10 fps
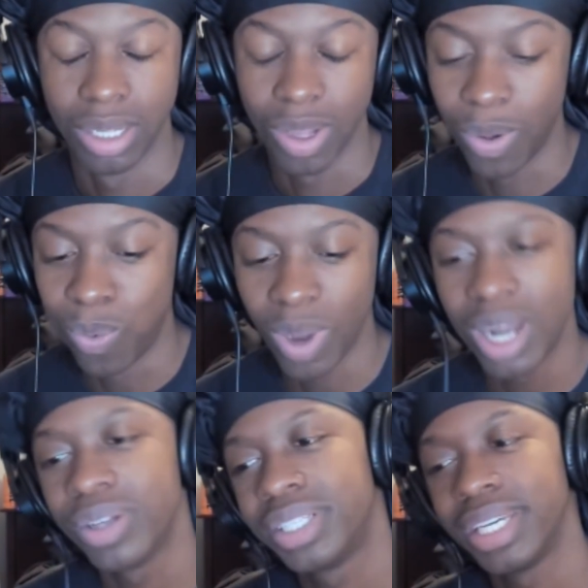
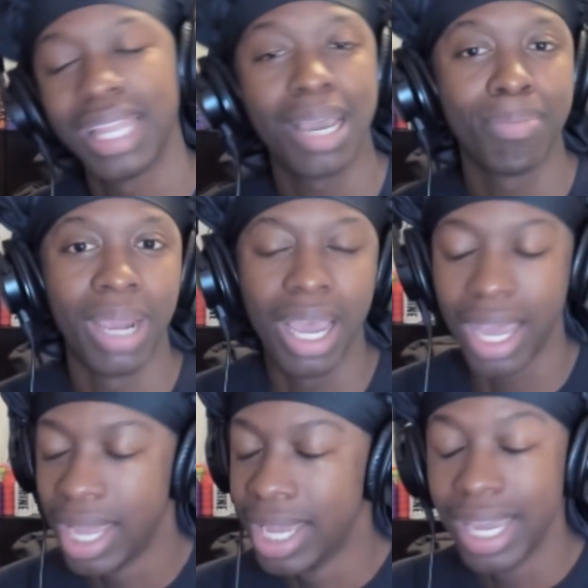Whoa, chill out, bro.
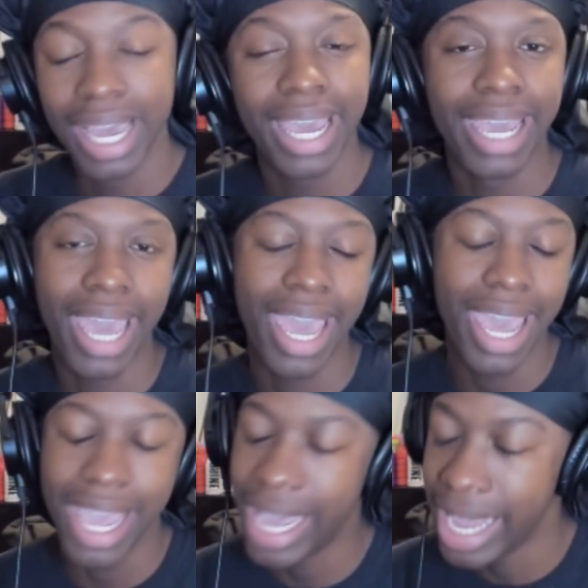
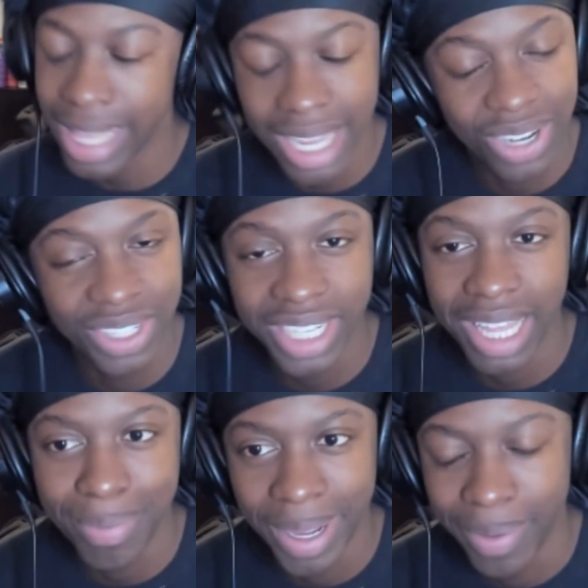Hey, Lone, chill
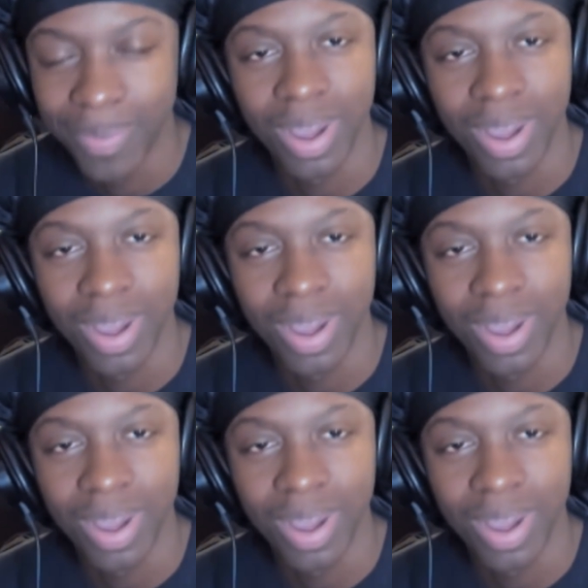out, man.